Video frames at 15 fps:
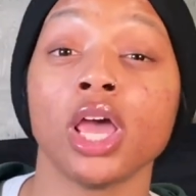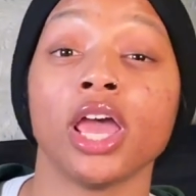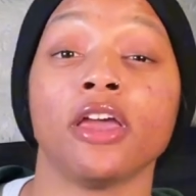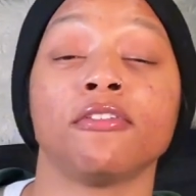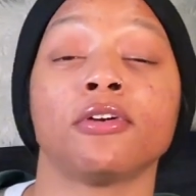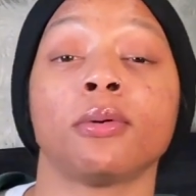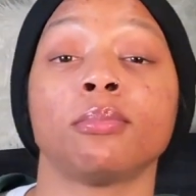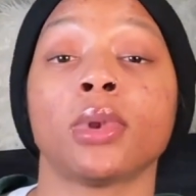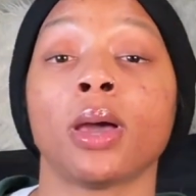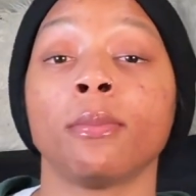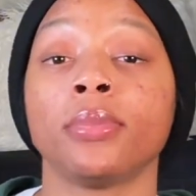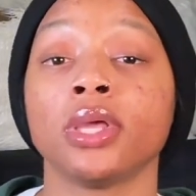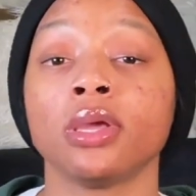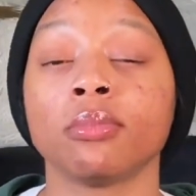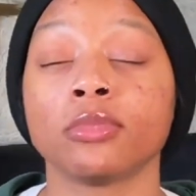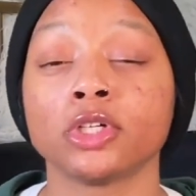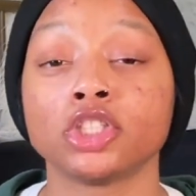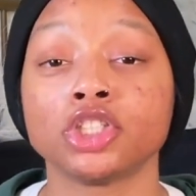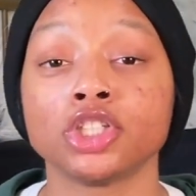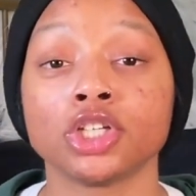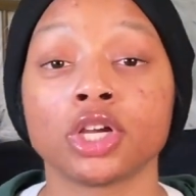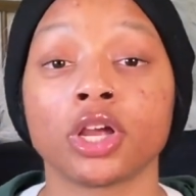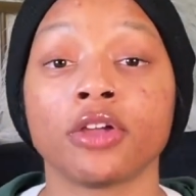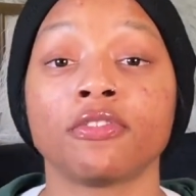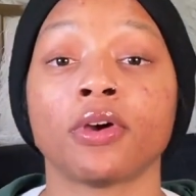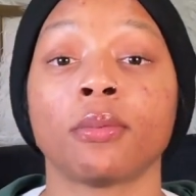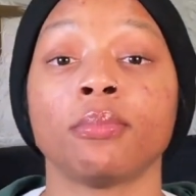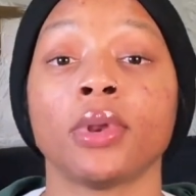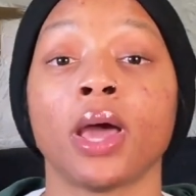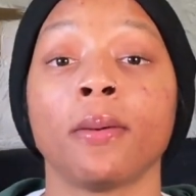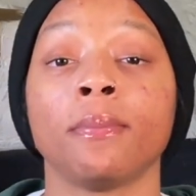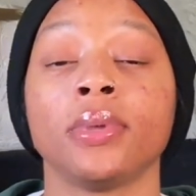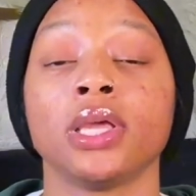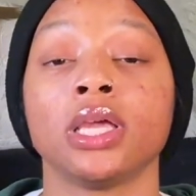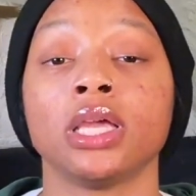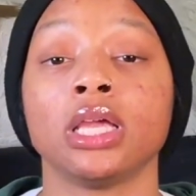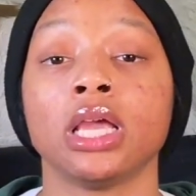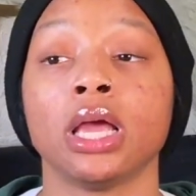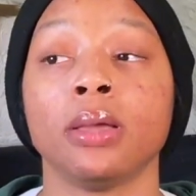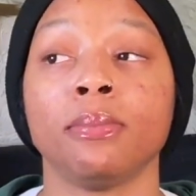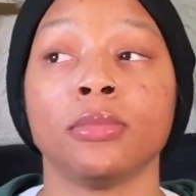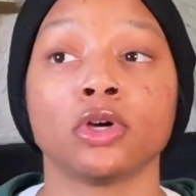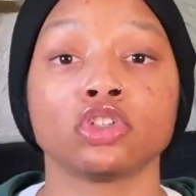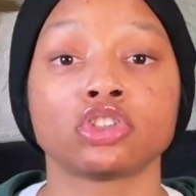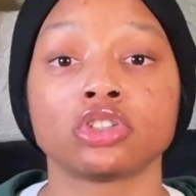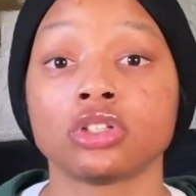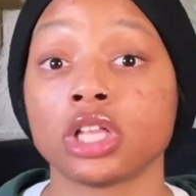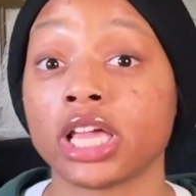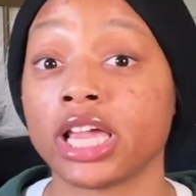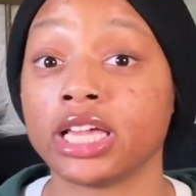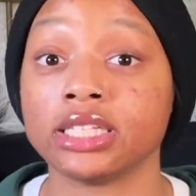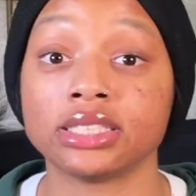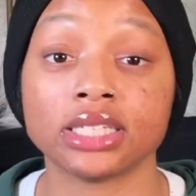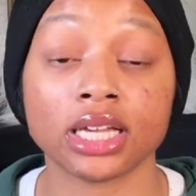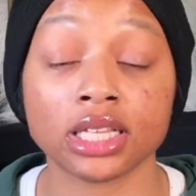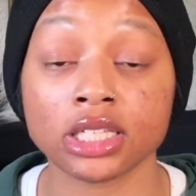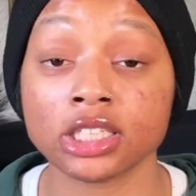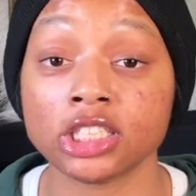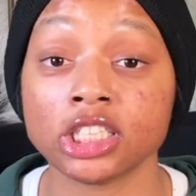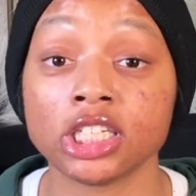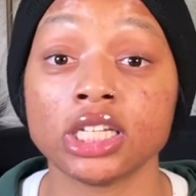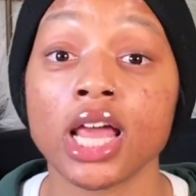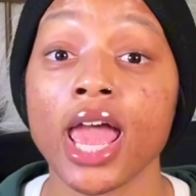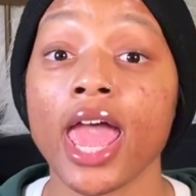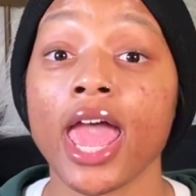If I'm not being mature, if I'm not being emotionally intelligent,